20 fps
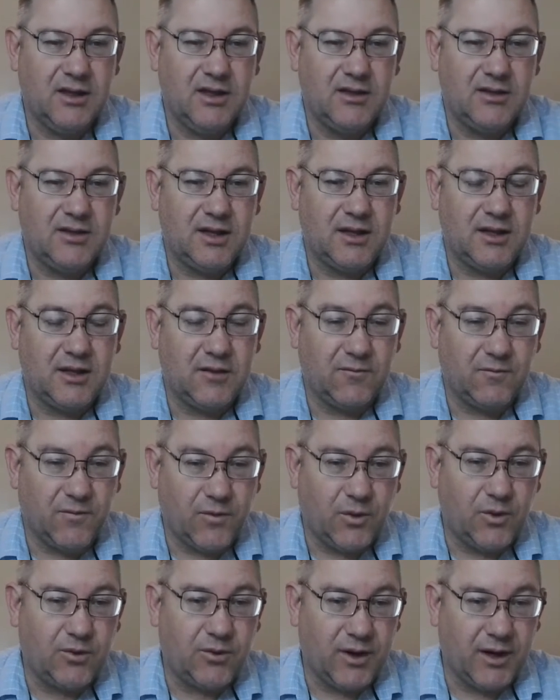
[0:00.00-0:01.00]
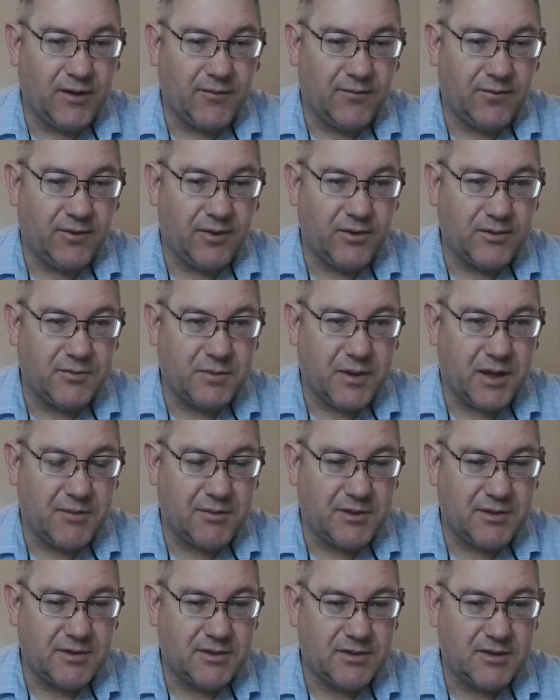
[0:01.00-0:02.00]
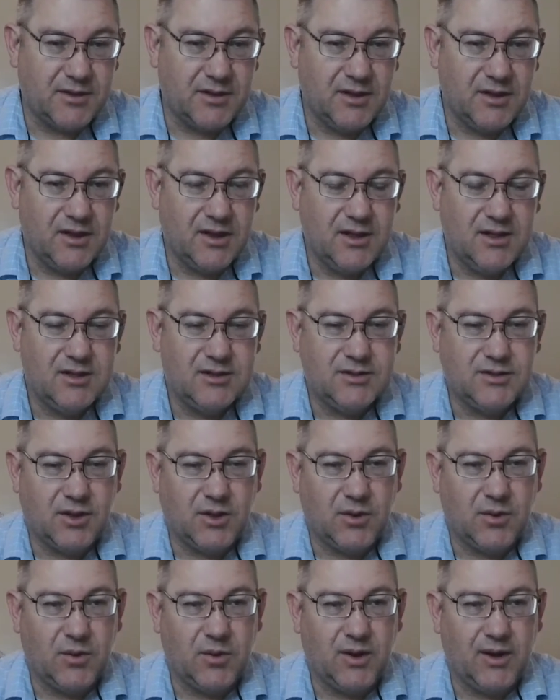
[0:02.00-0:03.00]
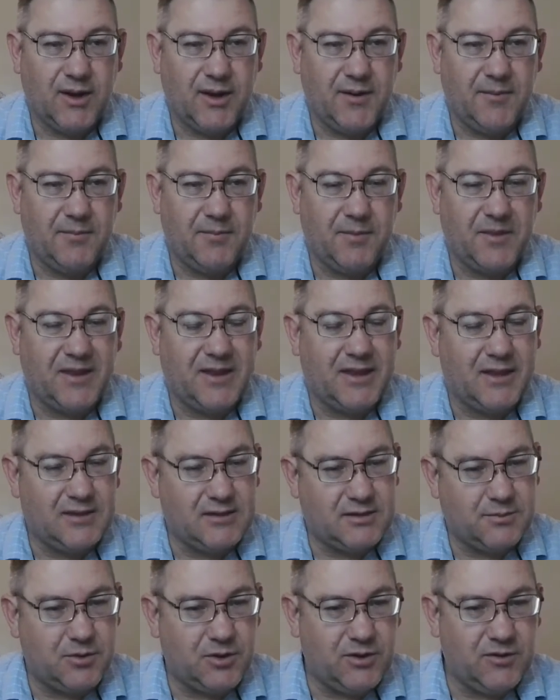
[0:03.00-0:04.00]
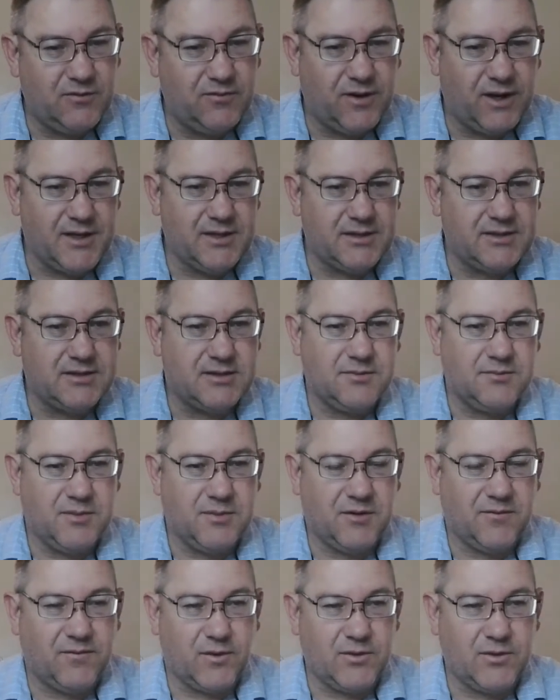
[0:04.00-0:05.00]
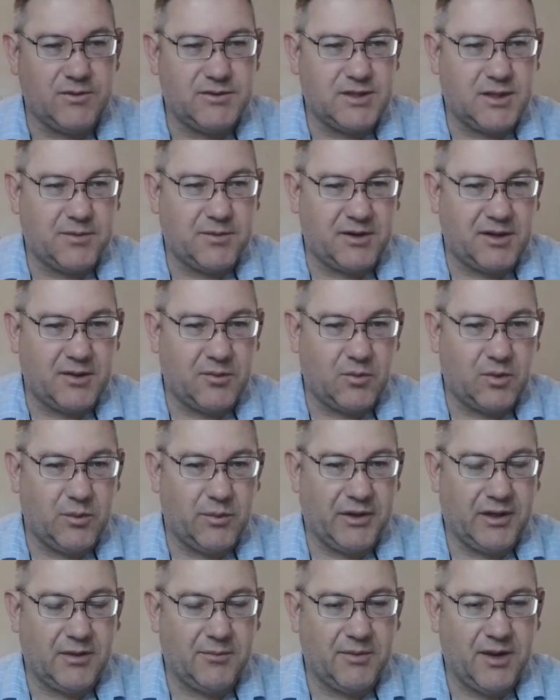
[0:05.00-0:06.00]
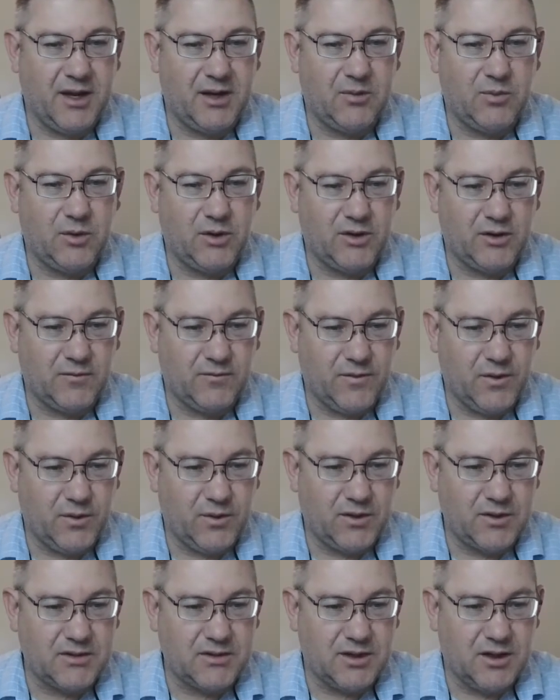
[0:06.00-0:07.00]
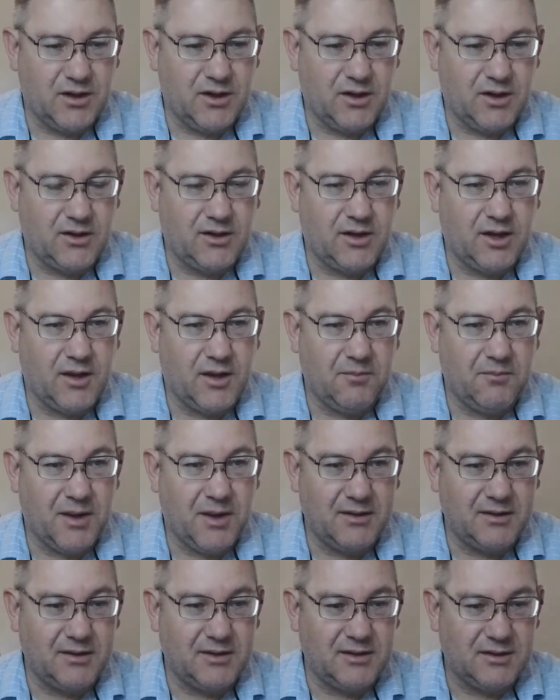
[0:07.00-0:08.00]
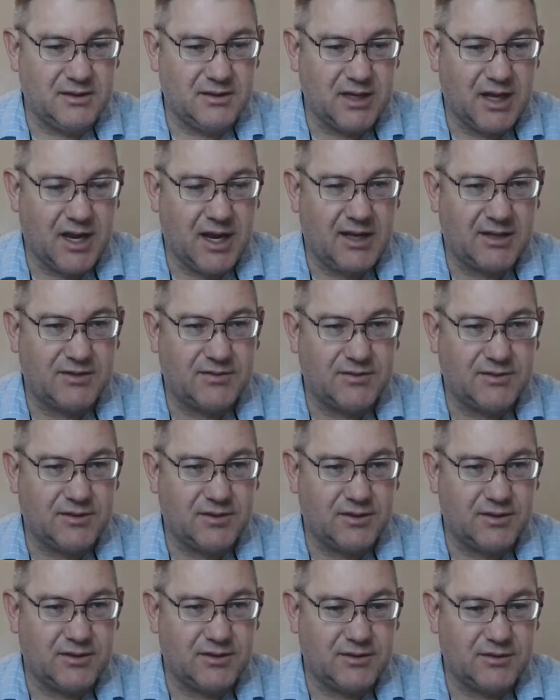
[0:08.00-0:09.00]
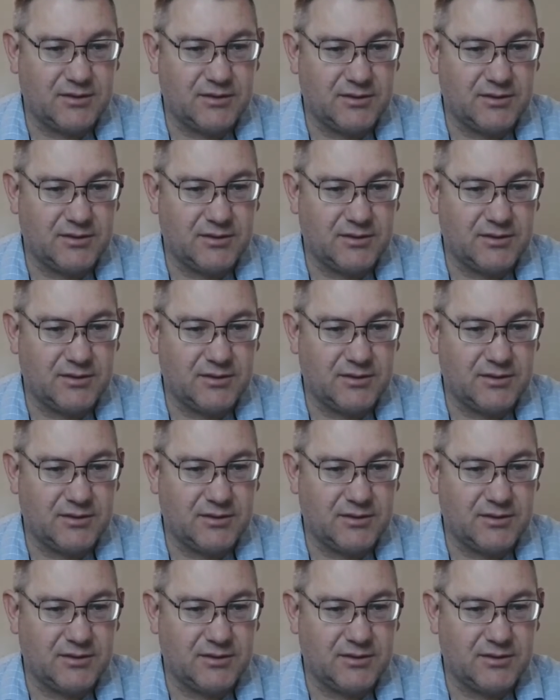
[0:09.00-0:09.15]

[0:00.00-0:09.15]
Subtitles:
they get full credit for those payments. So get some good advice before you step in it. And when we come back, we're going to focus on amending tax returns.